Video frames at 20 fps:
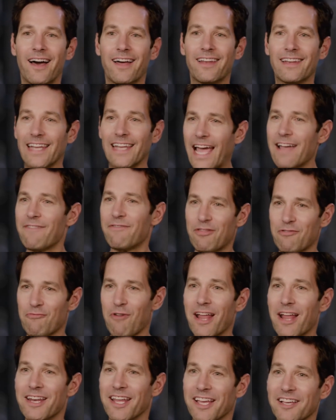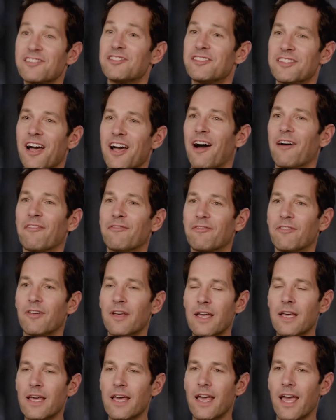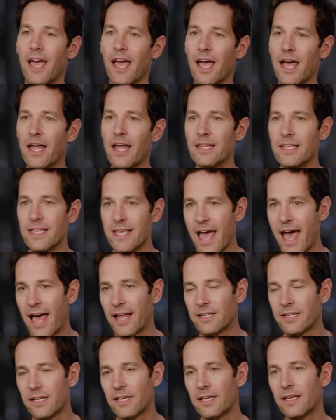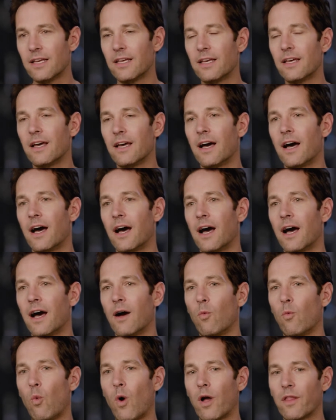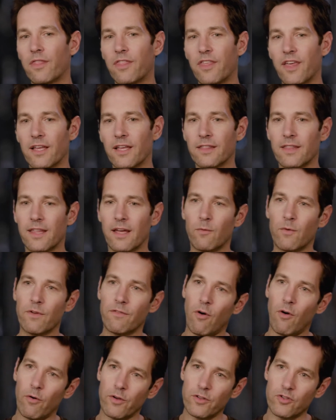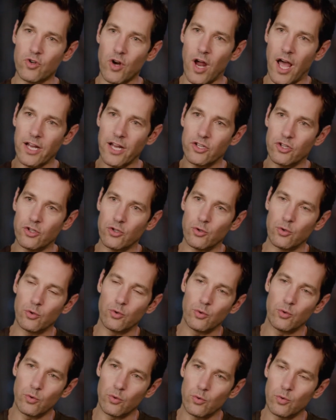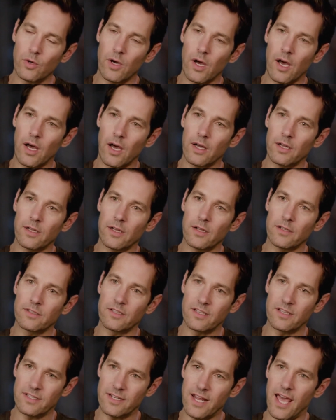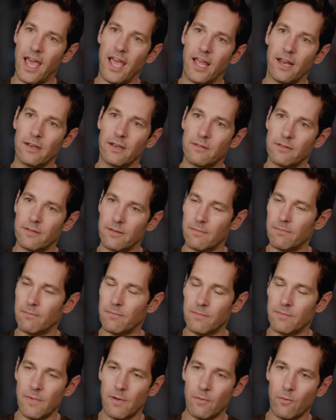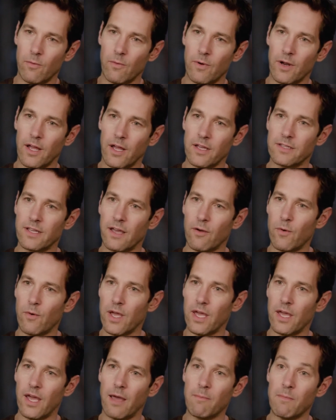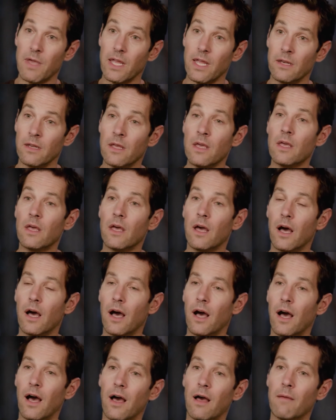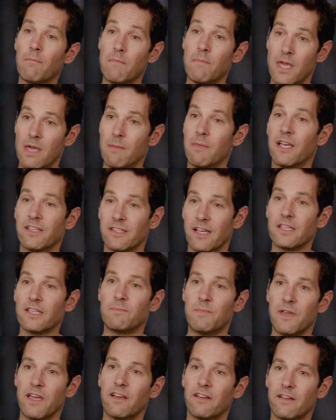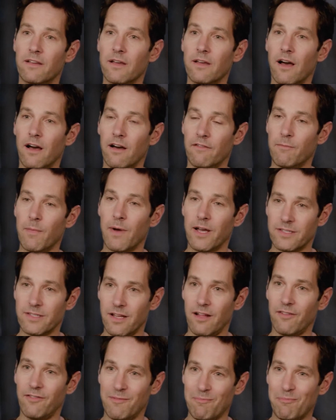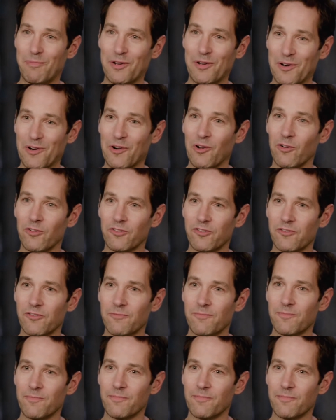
life-threatening stuff. And yet, one thing that we've always tried to sustain, when I say we, I mean me, because I speak of myself in plurals,